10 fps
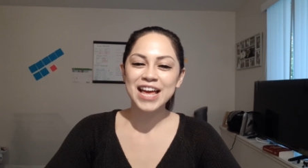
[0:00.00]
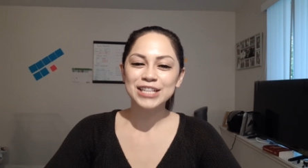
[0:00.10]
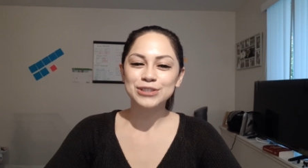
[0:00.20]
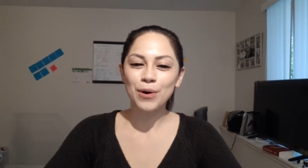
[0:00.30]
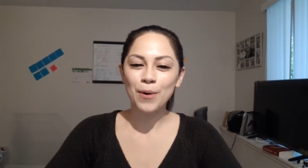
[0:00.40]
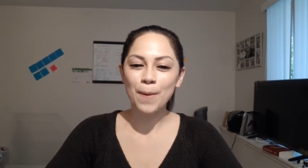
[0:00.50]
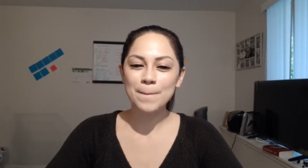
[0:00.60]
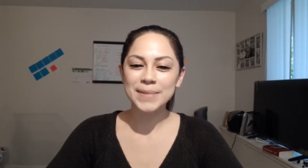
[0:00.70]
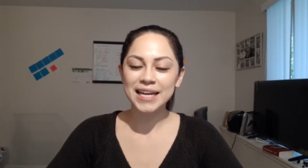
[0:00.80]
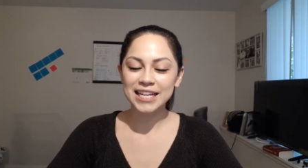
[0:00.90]

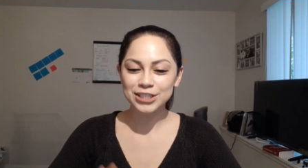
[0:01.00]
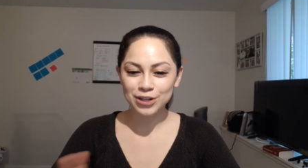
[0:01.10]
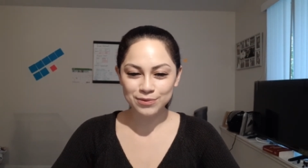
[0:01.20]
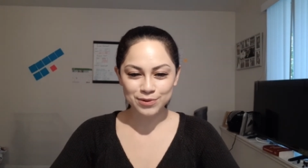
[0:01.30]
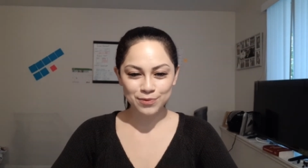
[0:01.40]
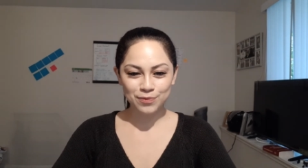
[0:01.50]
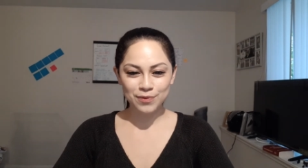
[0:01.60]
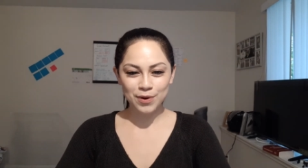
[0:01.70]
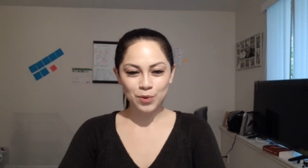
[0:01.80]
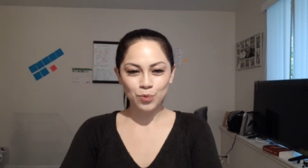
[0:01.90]
So in terms of
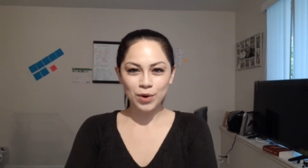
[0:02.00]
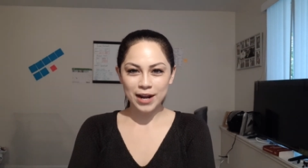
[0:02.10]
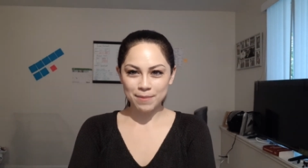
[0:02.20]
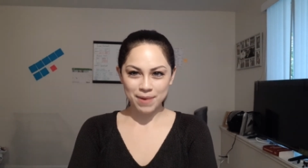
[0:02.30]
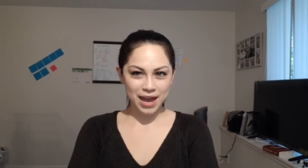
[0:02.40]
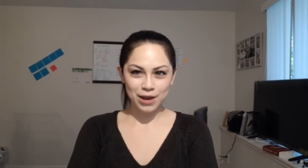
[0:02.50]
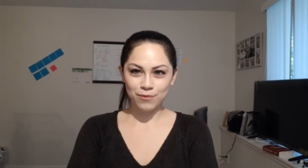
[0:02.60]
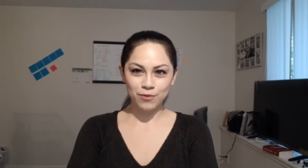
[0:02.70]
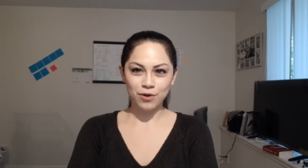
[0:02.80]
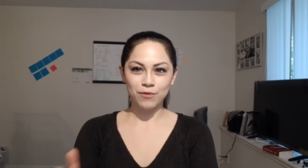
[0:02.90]
what I
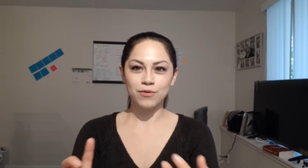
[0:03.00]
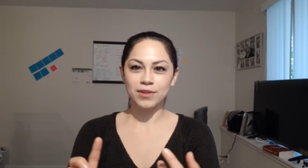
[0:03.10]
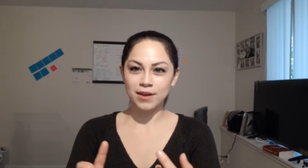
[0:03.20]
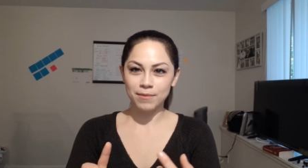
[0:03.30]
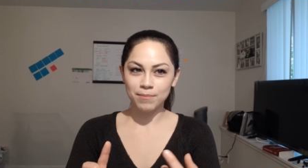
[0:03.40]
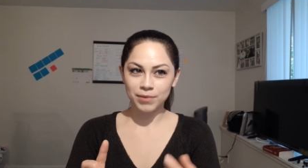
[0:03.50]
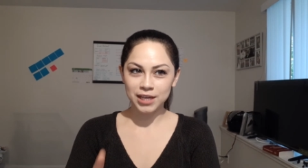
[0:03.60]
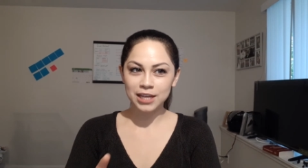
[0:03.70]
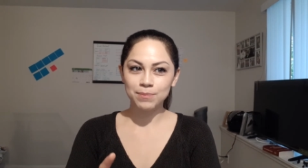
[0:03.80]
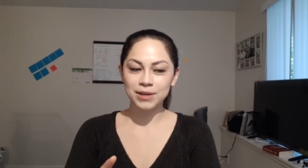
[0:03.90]
paid for, for the
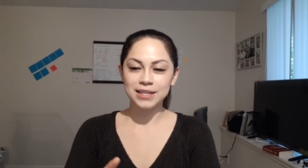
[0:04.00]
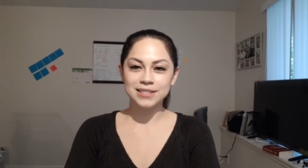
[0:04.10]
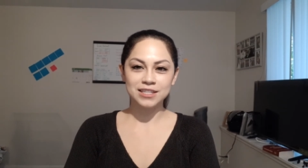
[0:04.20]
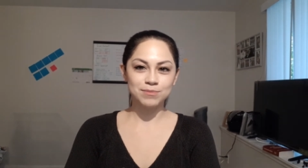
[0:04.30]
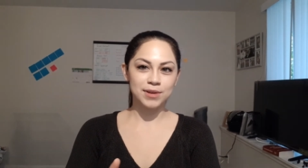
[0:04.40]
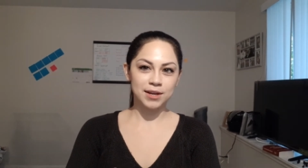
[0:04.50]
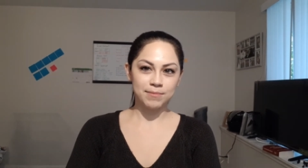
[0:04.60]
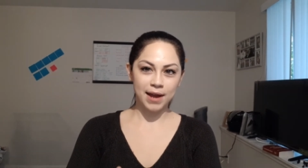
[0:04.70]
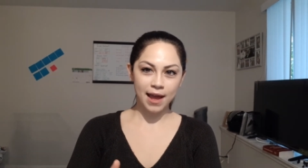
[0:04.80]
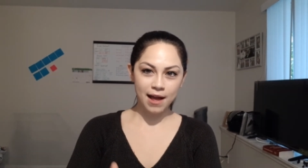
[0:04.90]
key pieces being
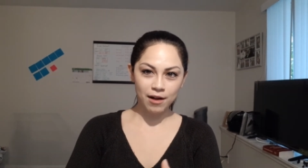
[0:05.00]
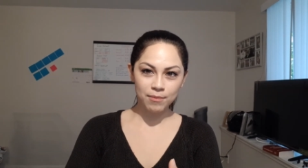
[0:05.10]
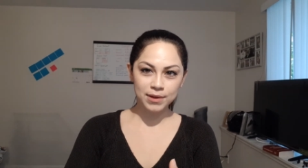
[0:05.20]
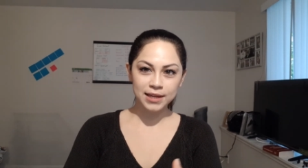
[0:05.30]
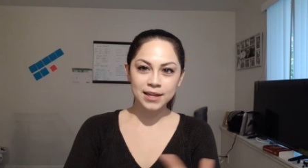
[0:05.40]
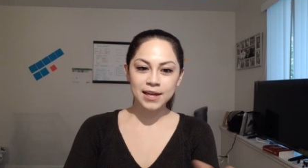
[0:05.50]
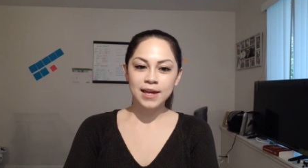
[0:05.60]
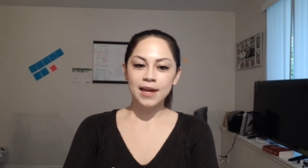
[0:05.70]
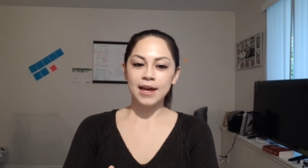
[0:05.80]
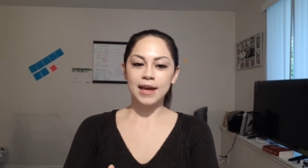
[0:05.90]
my helmet
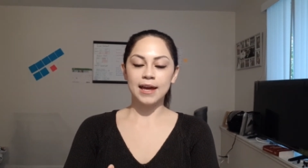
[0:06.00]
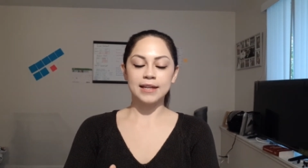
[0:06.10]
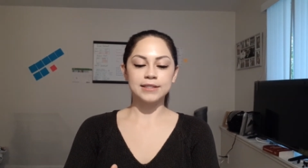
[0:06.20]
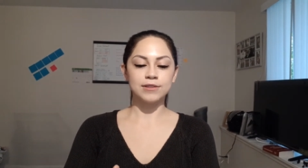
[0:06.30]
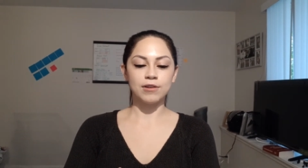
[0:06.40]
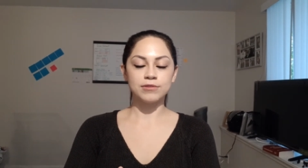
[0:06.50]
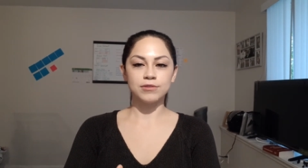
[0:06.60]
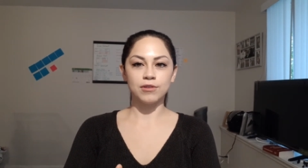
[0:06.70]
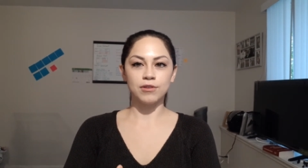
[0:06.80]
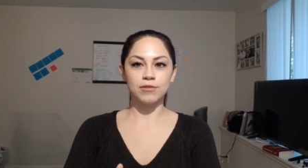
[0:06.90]
and
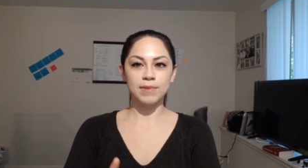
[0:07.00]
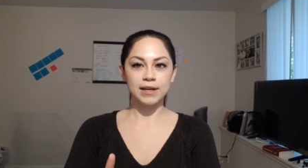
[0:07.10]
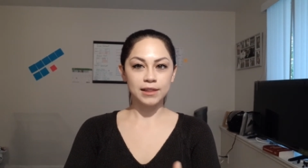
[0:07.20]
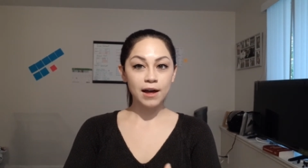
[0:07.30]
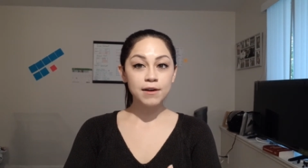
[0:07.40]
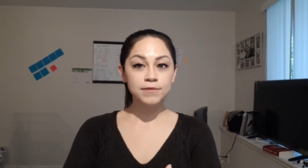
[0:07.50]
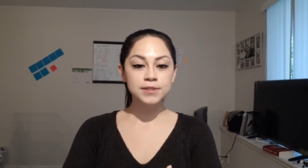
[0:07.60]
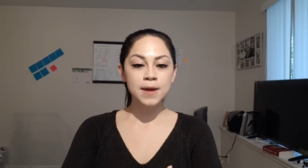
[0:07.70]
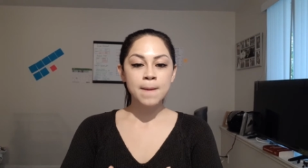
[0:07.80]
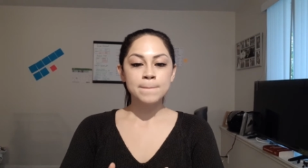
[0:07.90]
also my
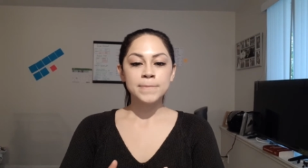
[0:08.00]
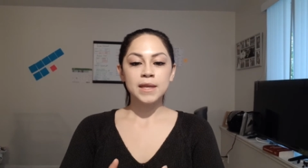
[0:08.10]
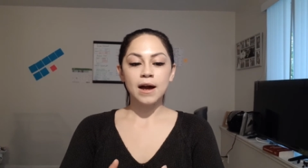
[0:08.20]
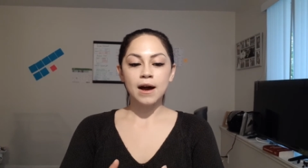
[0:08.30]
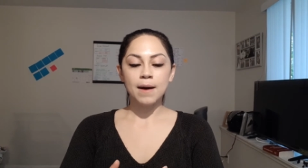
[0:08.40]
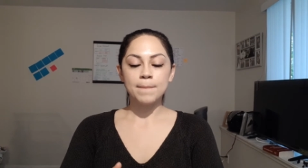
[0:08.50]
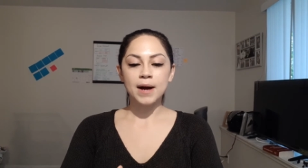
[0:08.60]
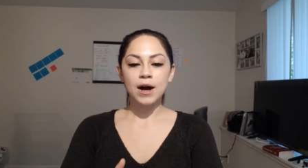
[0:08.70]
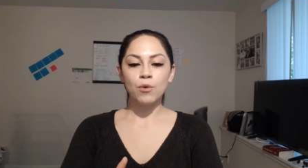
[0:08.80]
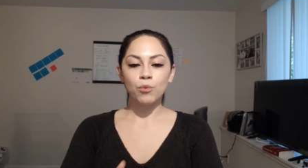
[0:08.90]
gloves,
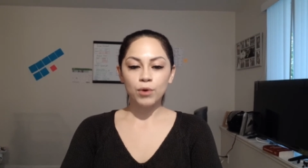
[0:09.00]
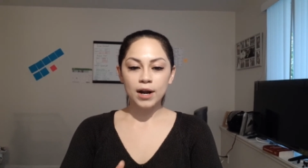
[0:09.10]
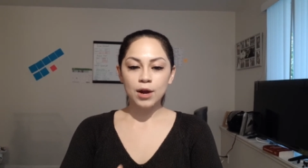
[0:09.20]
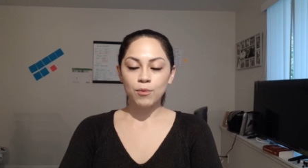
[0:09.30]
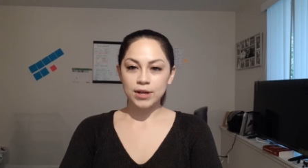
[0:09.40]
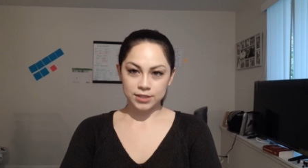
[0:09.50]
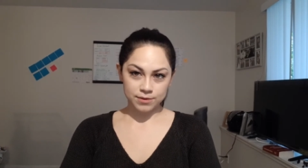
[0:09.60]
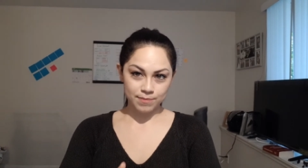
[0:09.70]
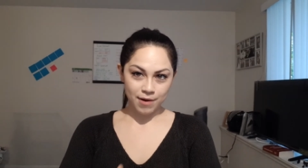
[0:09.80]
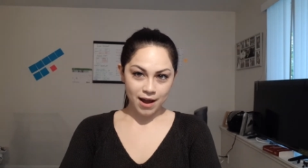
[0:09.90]
Um, where I went to
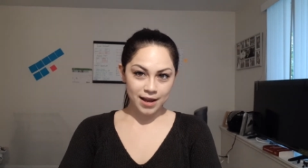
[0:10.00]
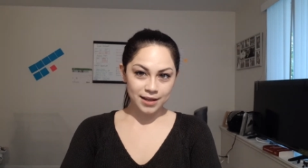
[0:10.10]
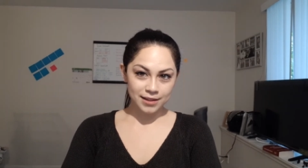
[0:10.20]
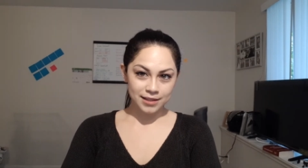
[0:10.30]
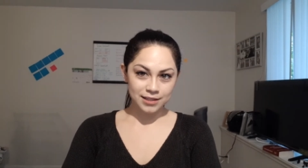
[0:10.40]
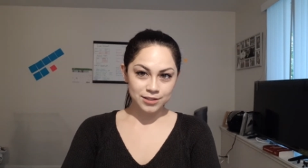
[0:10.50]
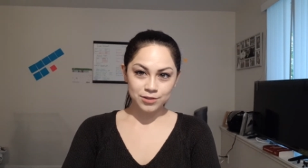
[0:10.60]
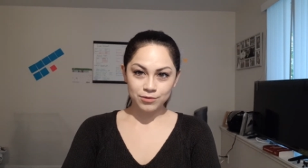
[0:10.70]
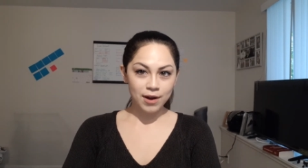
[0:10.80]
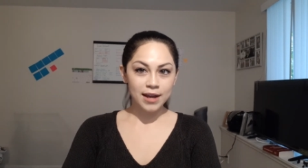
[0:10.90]
buy these
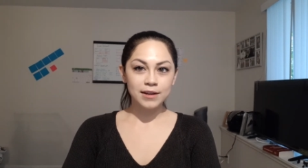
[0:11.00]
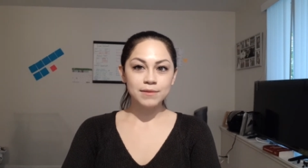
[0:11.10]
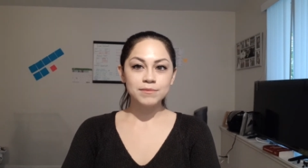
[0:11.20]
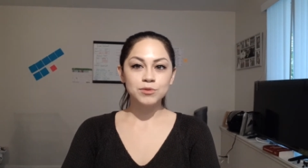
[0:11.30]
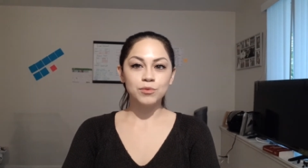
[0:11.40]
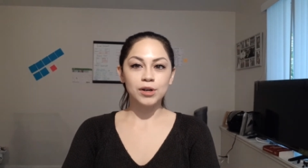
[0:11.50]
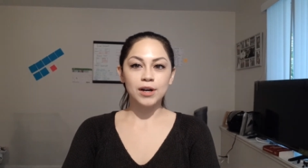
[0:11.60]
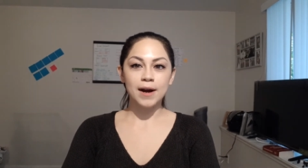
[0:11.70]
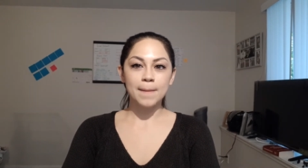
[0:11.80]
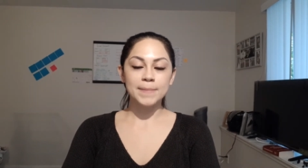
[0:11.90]
two items were,
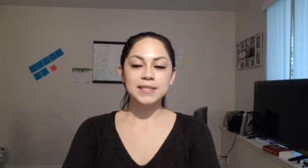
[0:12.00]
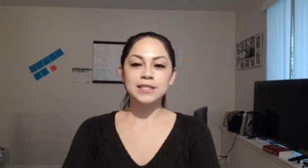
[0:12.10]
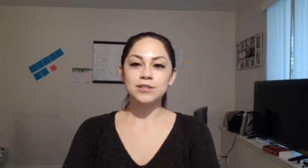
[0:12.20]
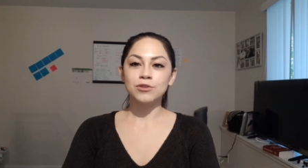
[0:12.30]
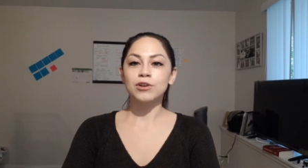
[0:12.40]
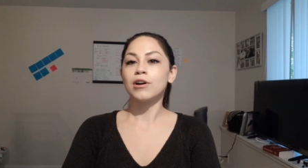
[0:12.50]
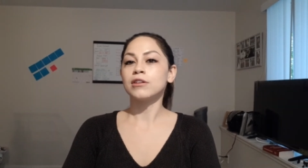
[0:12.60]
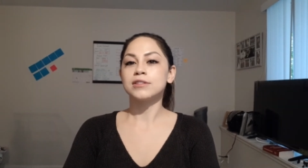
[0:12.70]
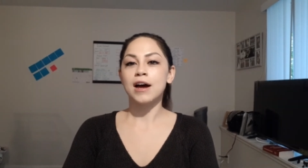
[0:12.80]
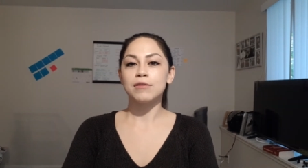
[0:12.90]
um, it's a store
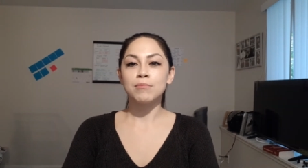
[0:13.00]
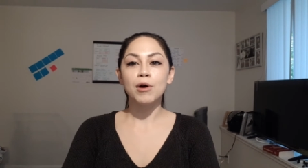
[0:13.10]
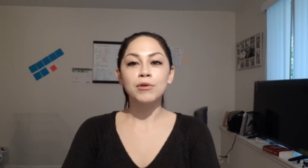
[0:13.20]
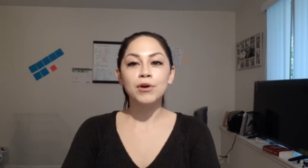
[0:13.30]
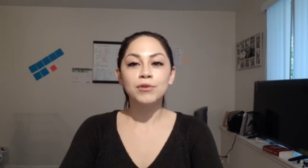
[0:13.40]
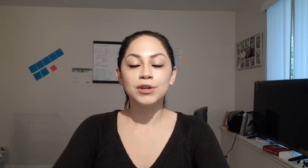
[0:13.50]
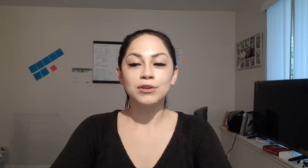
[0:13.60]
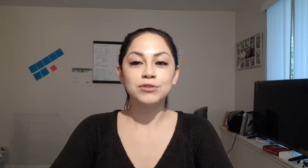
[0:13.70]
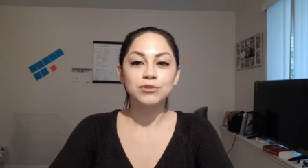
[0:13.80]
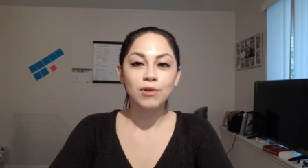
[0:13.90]
called Town Moto here
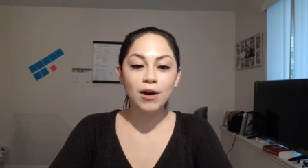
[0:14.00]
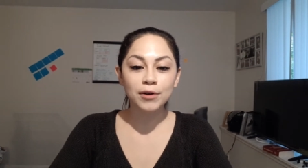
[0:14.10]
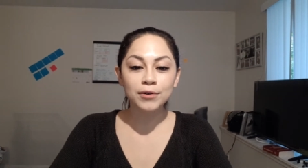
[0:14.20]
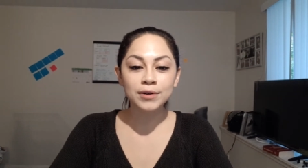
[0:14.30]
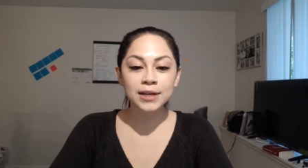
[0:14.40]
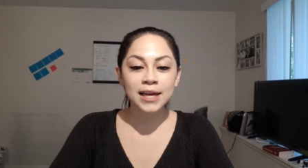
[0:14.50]
in Toronto.